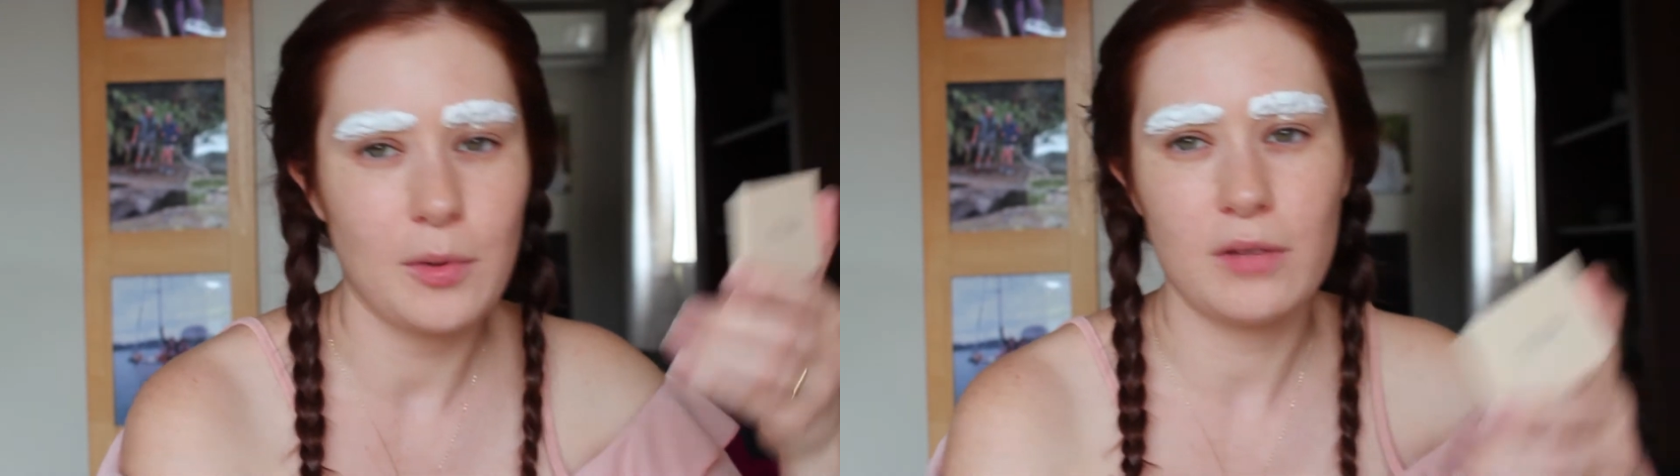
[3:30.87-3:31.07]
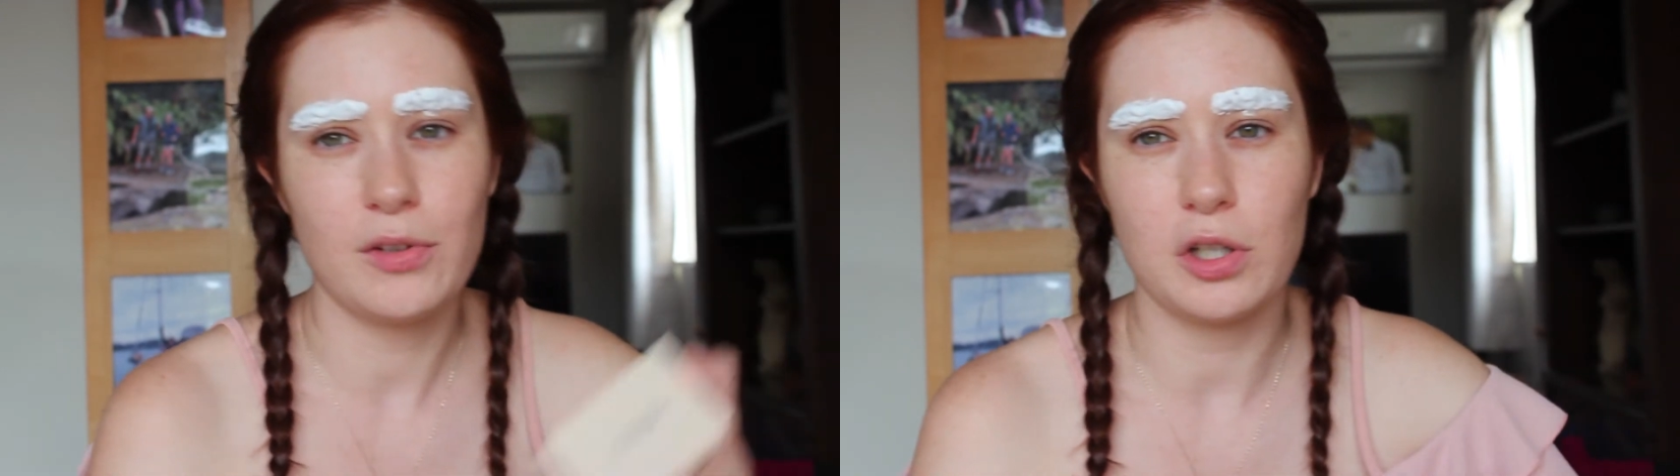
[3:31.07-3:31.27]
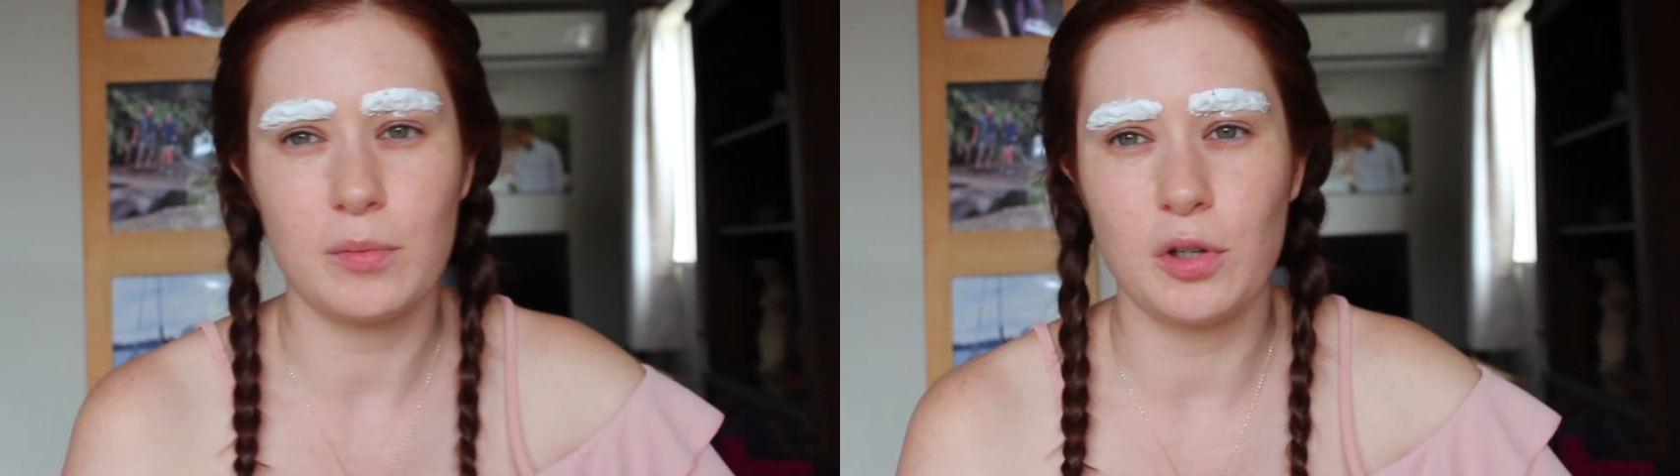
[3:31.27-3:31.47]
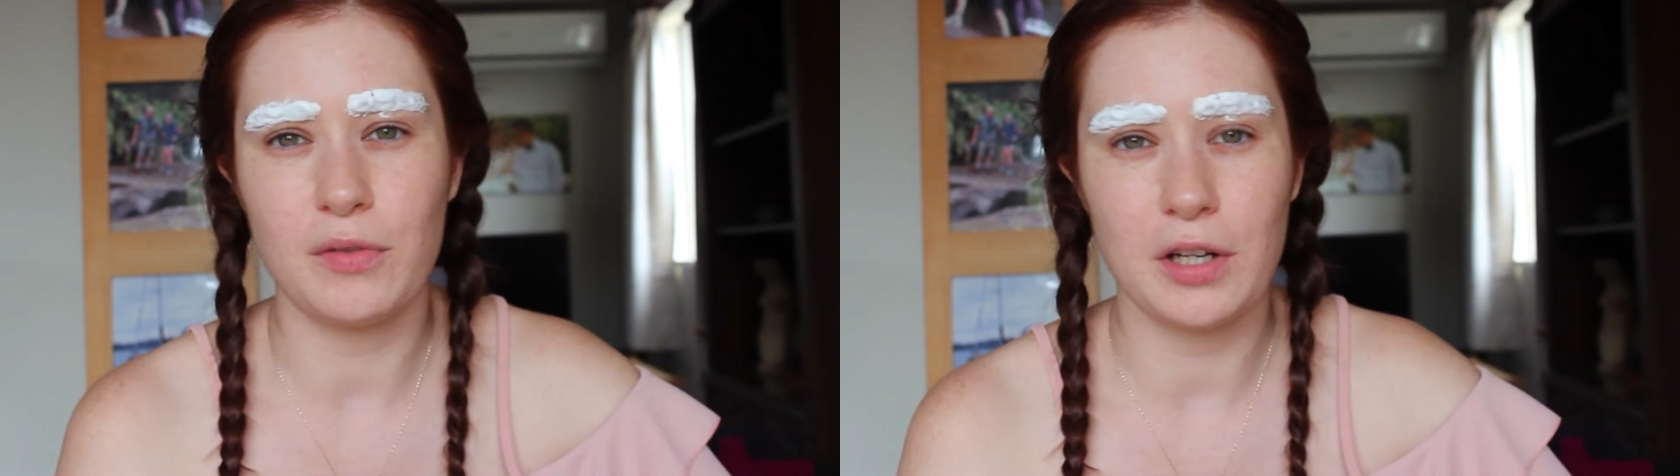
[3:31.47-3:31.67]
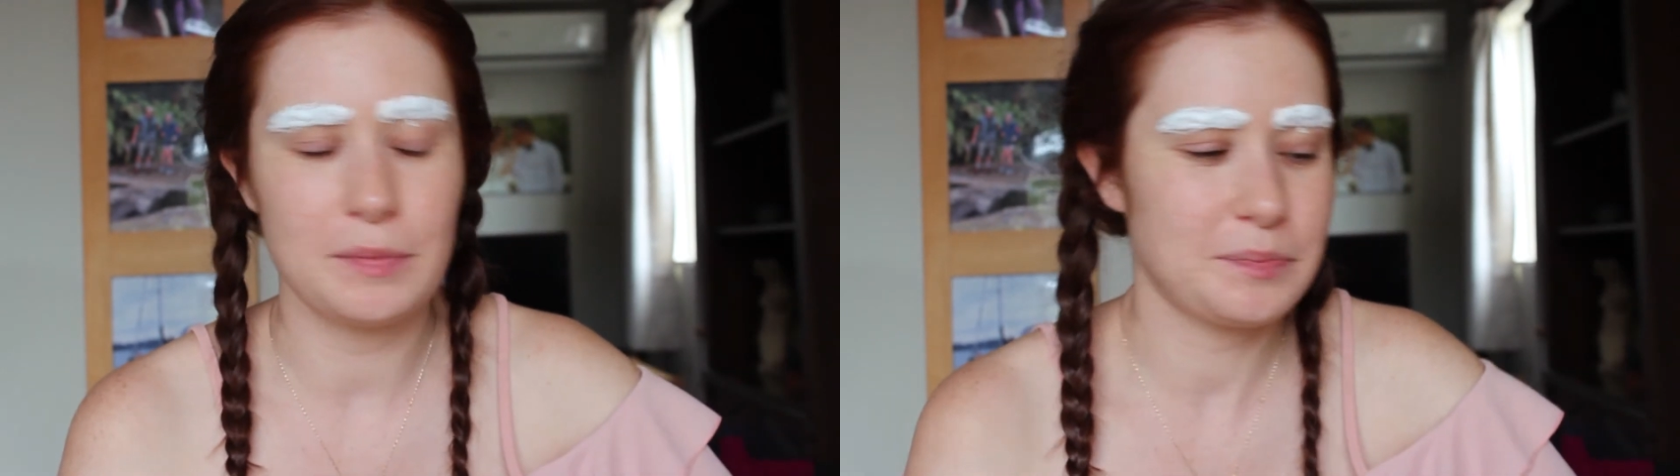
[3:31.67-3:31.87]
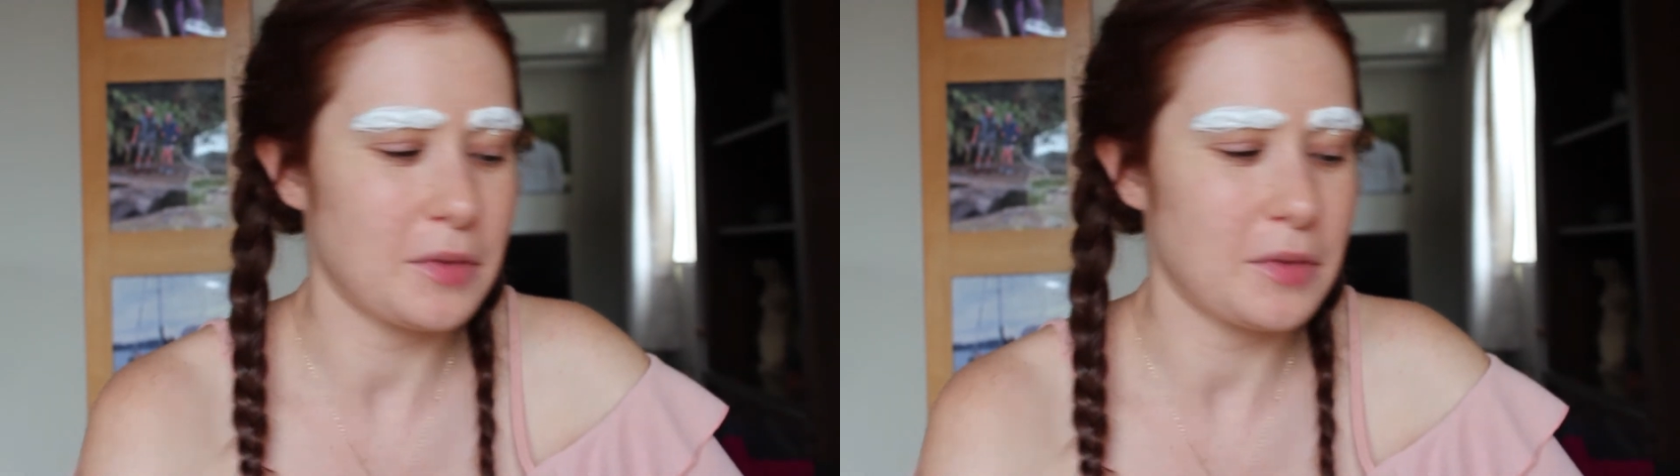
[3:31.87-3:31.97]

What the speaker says: not even gonna move it.